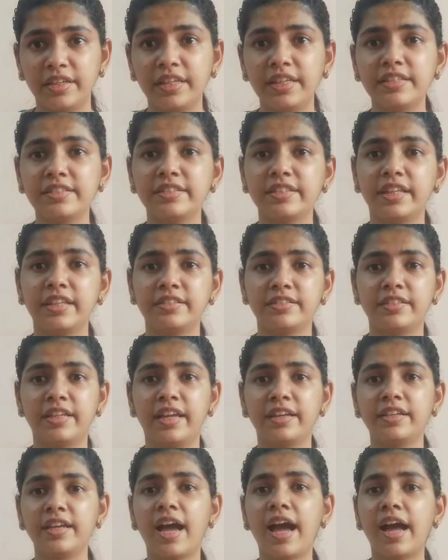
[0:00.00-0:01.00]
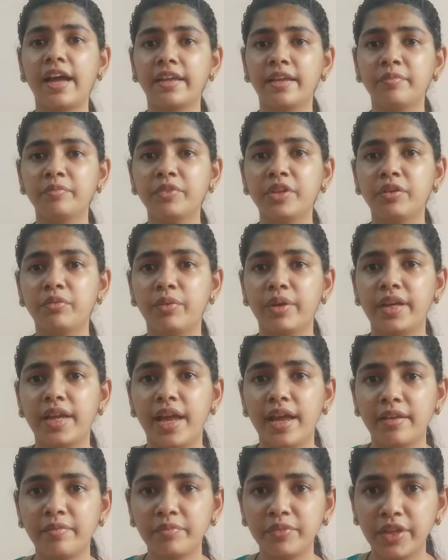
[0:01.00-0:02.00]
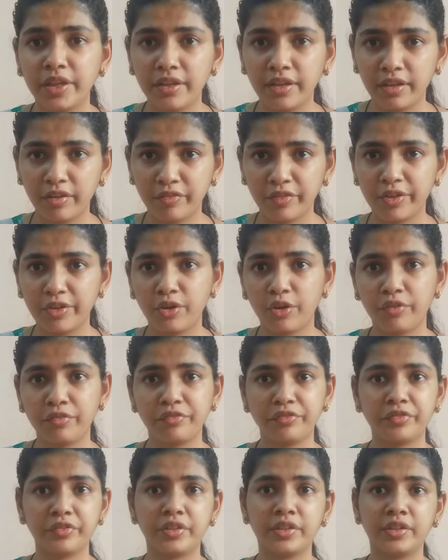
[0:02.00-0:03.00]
He says that I am the one, I am the lover of